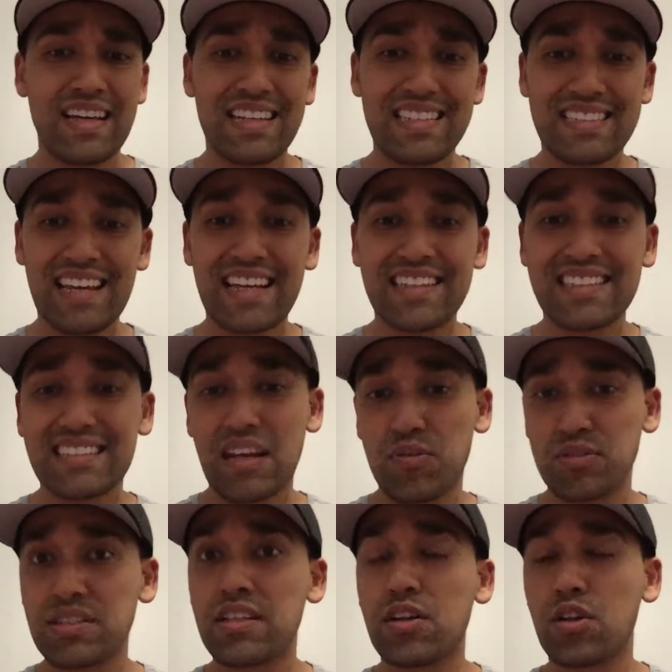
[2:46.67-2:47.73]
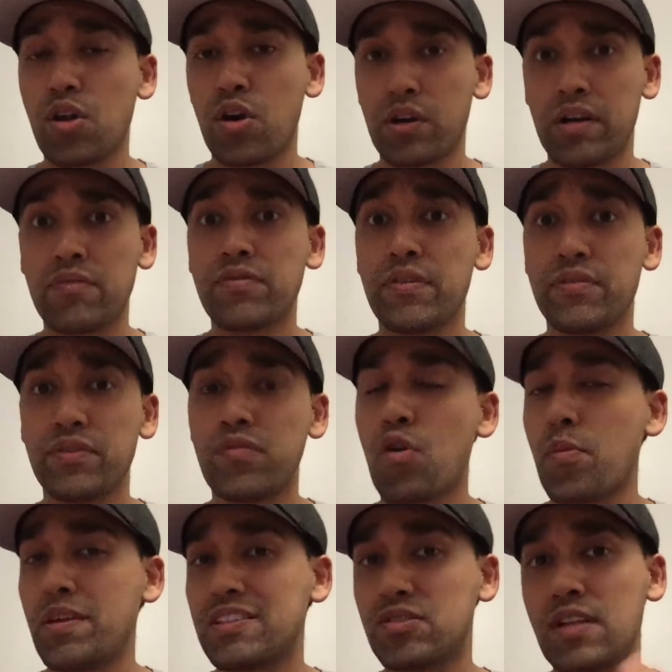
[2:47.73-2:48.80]
Second set was a little longer, 54
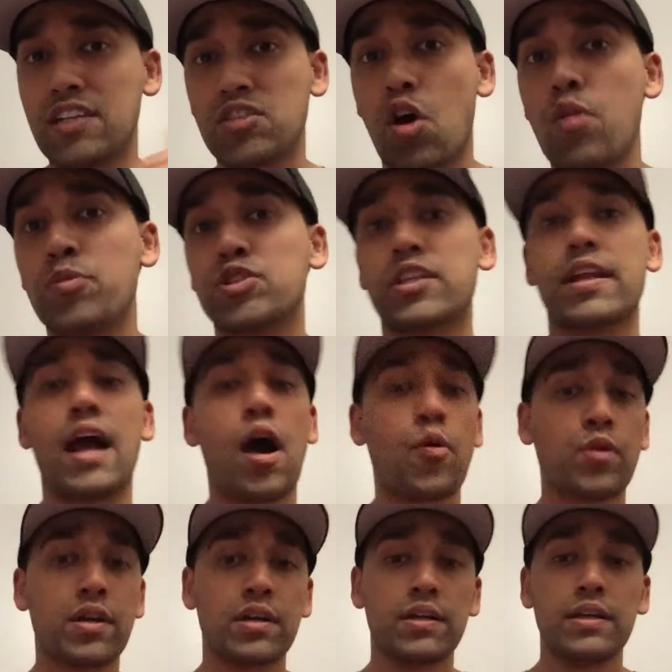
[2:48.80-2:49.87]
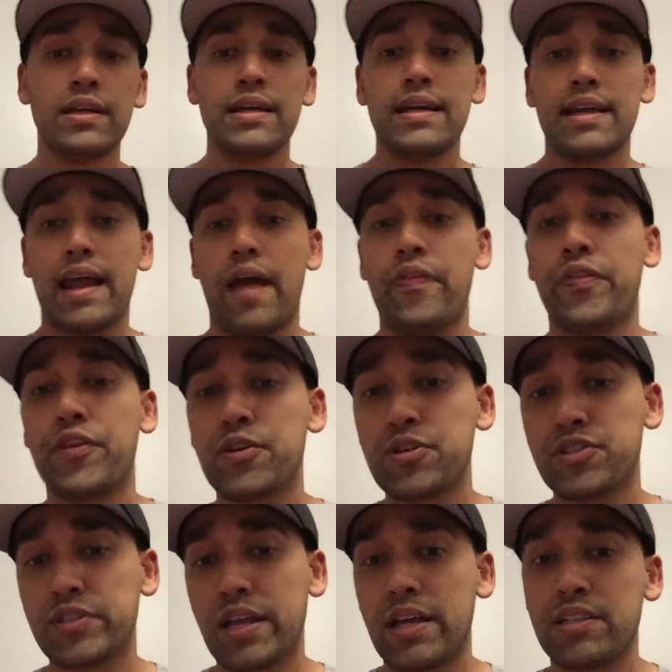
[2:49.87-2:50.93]
minutes, so that's almost an hour. And third
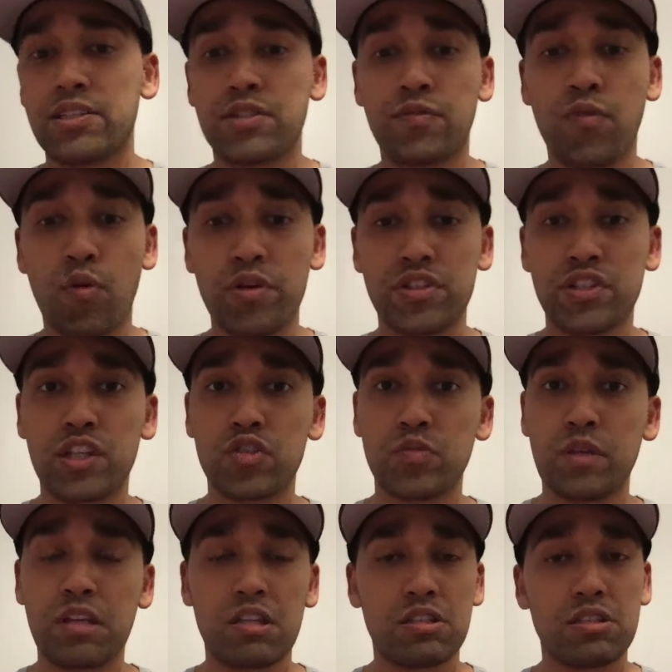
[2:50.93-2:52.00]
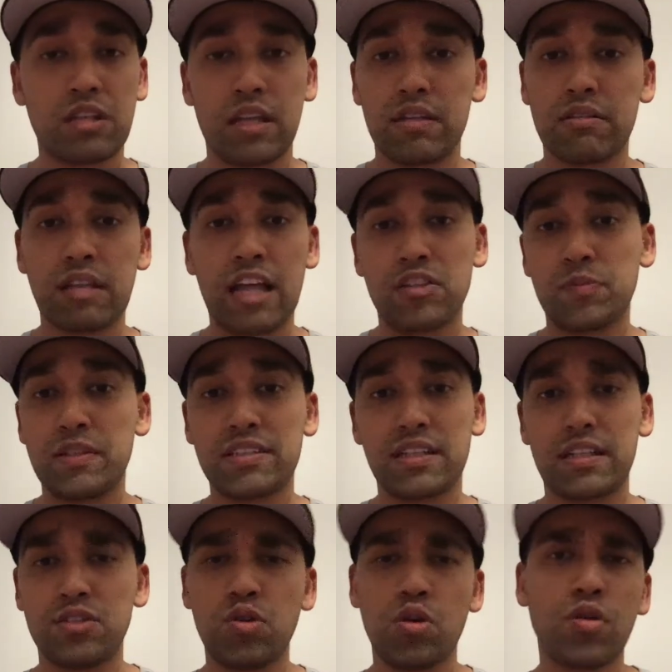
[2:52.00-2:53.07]
set, 46 minutes, and that's
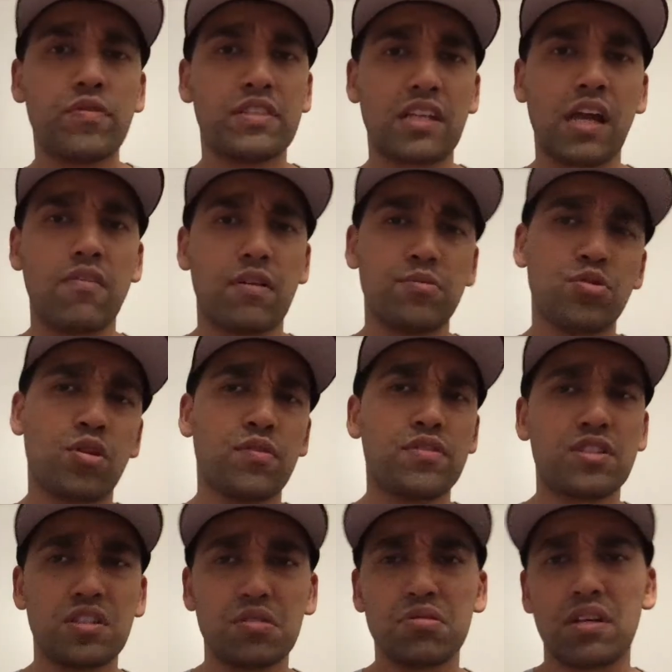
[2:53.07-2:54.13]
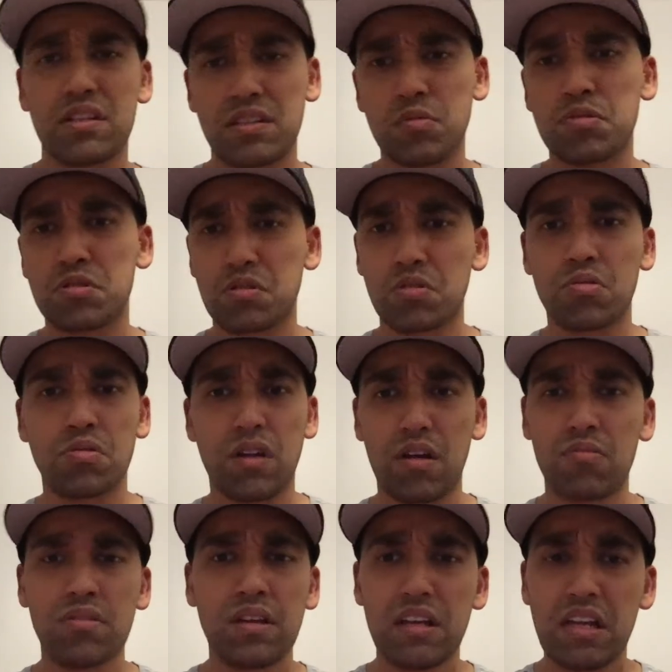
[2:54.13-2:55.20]
basically Djokovic gave up. Djokovic knew that he was going to go down.
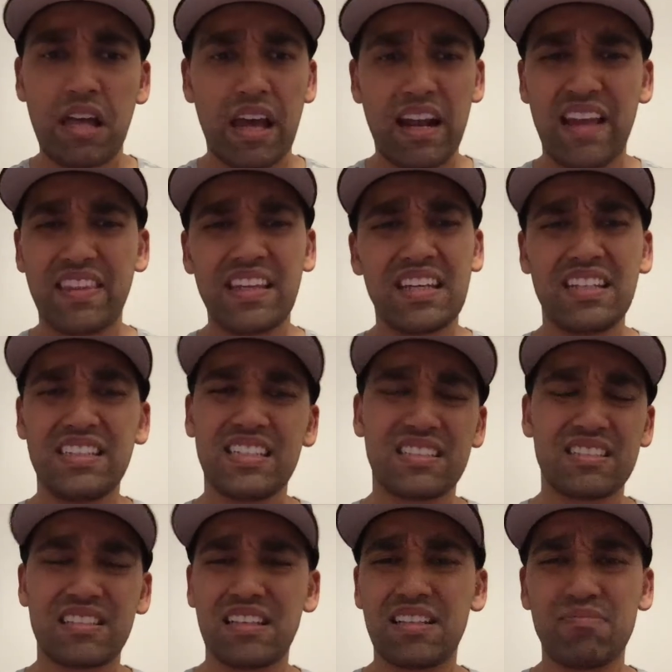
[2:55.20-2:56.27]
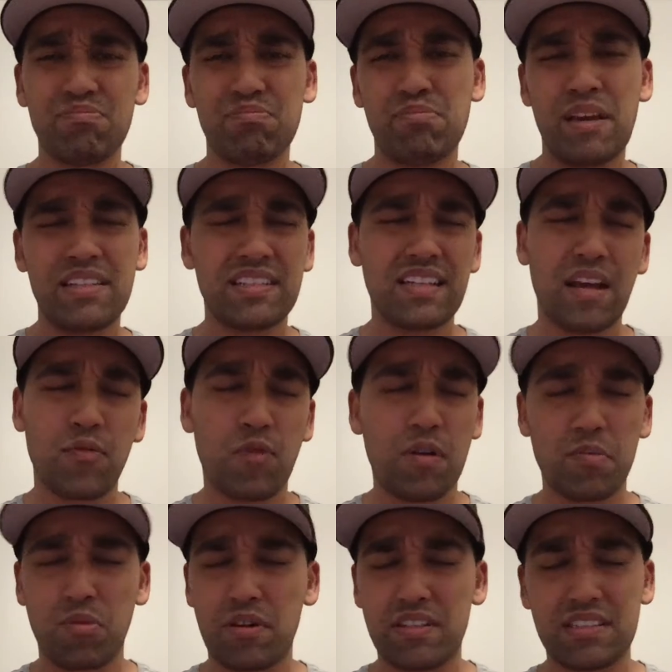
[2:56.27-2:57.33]
And I think he just basically at one
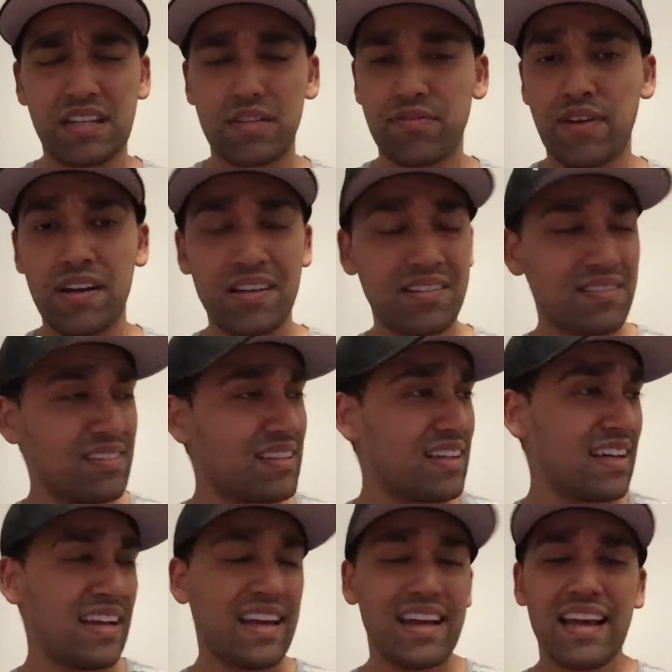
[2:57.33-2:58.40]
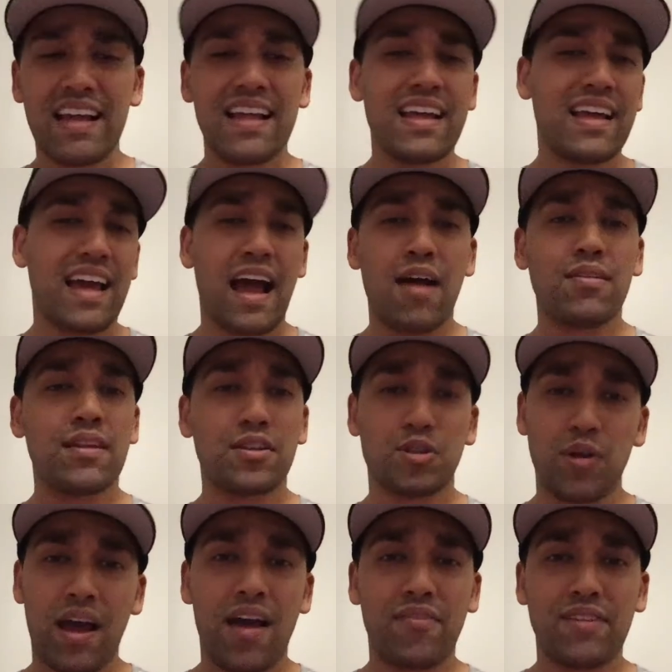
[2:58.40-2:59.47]
point he's like, fuck it, I'll let you
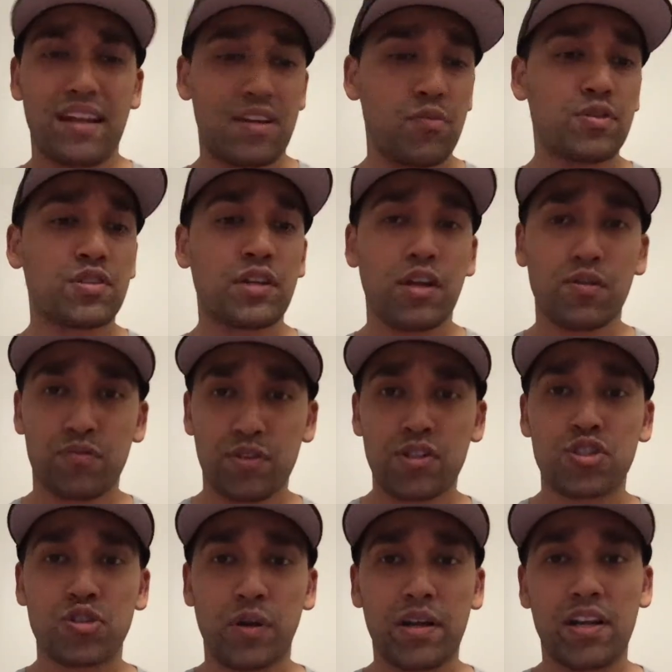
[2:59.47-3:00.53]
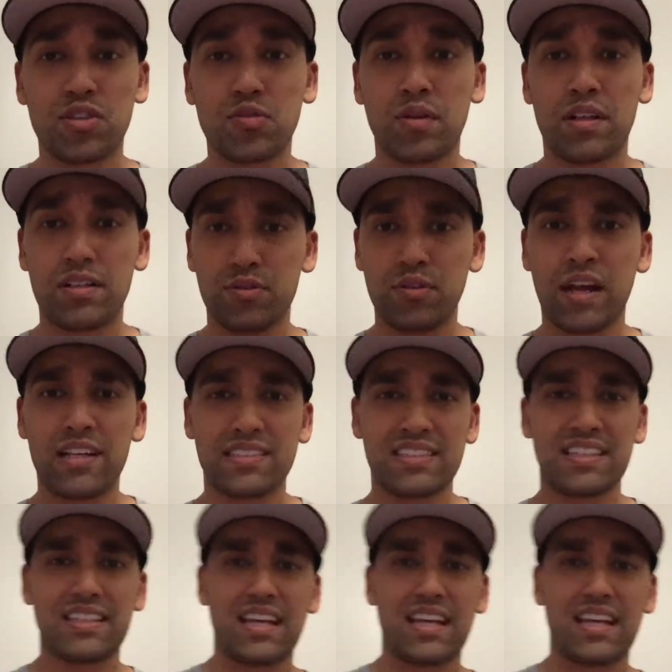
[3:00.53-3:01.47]
have it. And he was getting frustrated as well. You guys seen